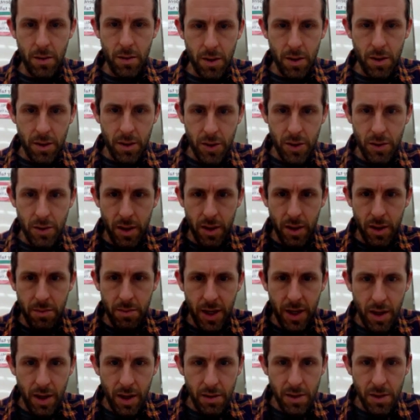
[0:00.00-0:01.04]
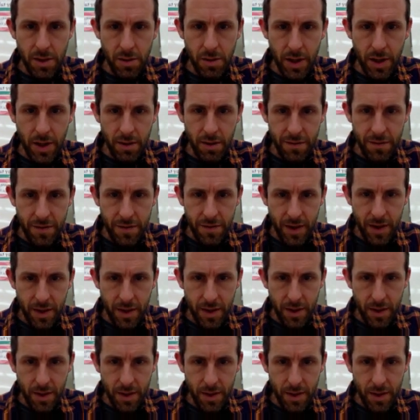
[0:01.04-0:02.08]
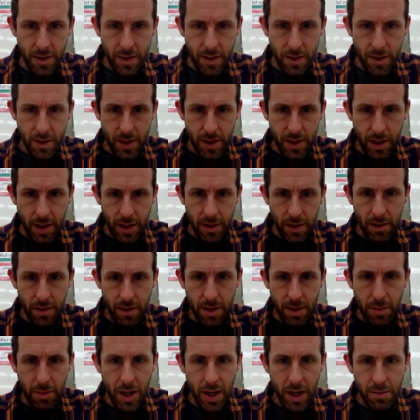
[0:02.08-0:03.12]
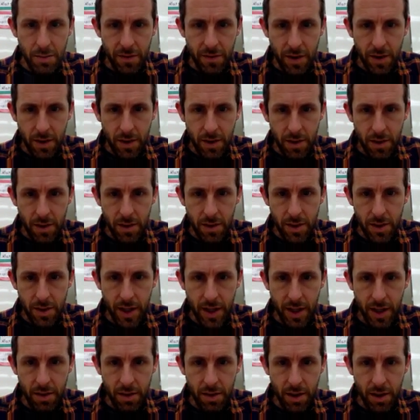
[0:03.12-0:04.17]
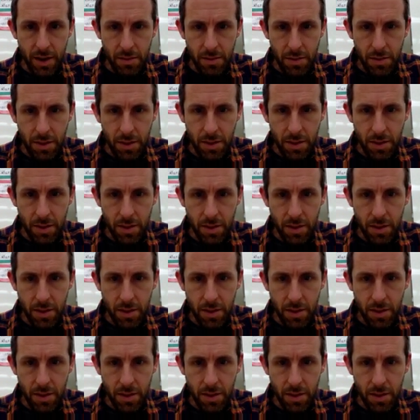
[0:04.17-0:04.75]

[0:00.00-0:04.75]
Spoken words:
We're going to shrink him down so he can fit down here at the bottom of our diagram.